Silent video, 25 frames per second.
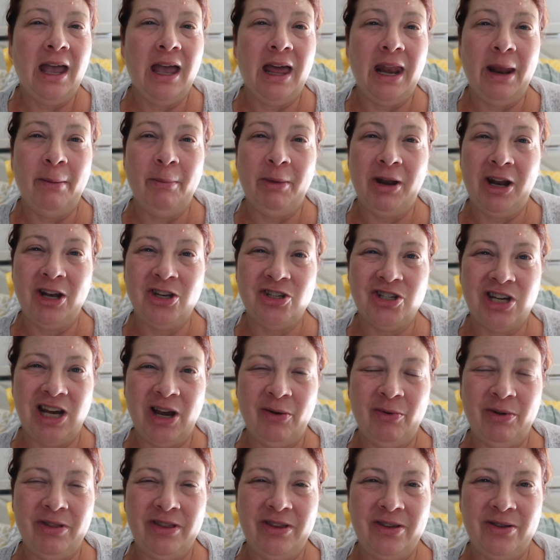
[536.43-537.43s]
And I'm going to
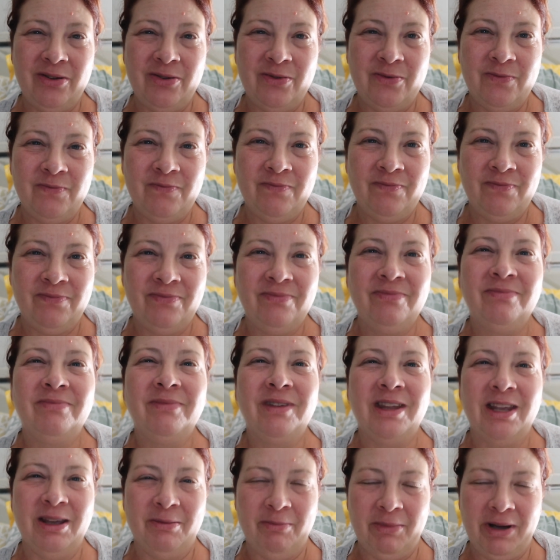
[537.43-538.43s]
chat with you
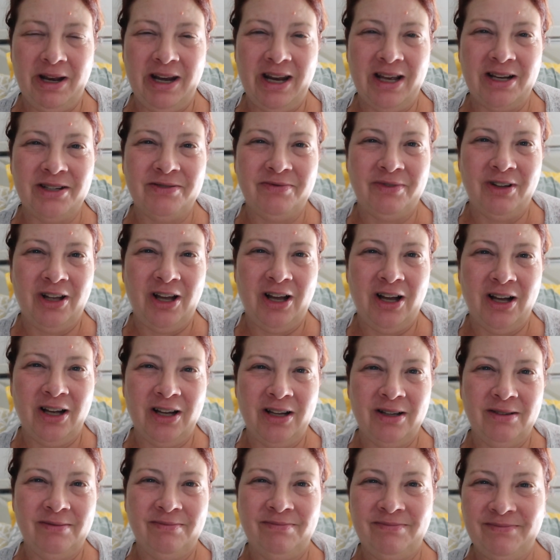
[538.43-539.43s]
in my next
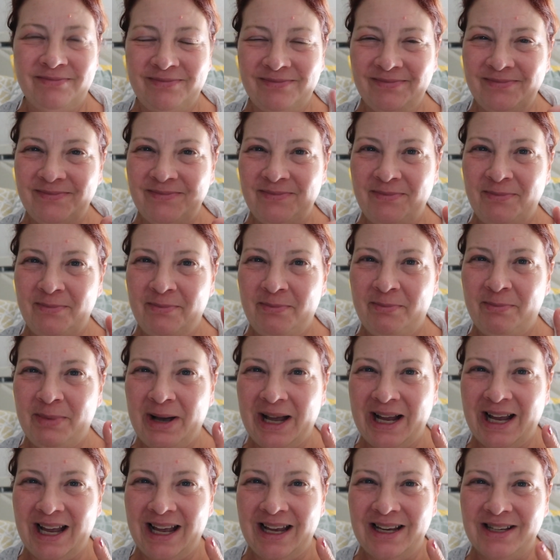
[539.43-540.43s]
vlog.
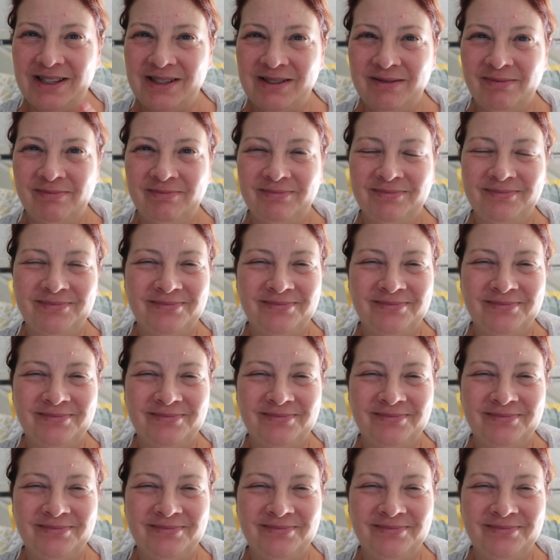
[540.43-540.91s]
Bye, guys.